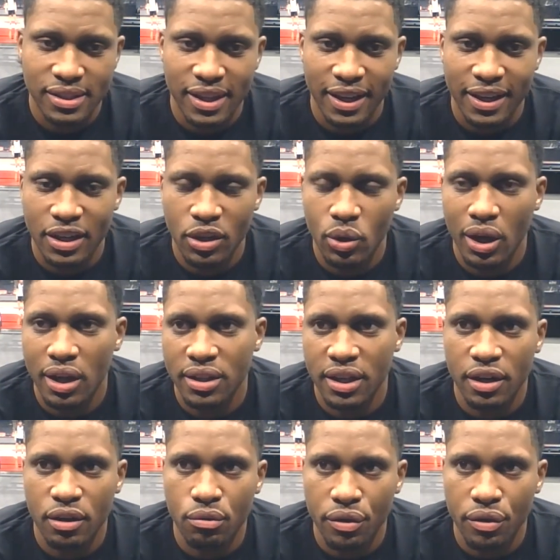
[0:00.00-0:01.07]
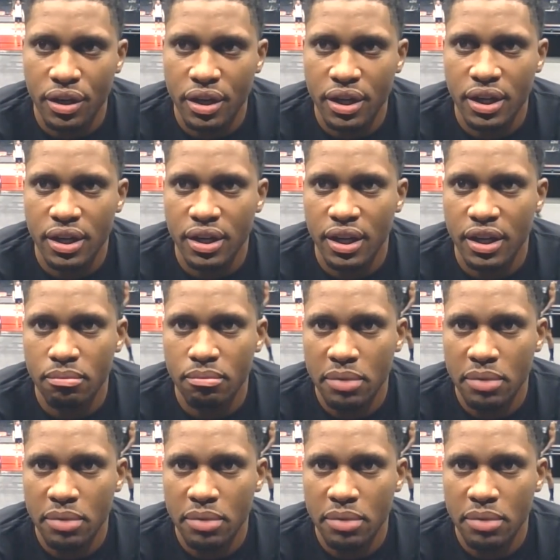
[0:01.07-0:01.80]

that can go out there and run and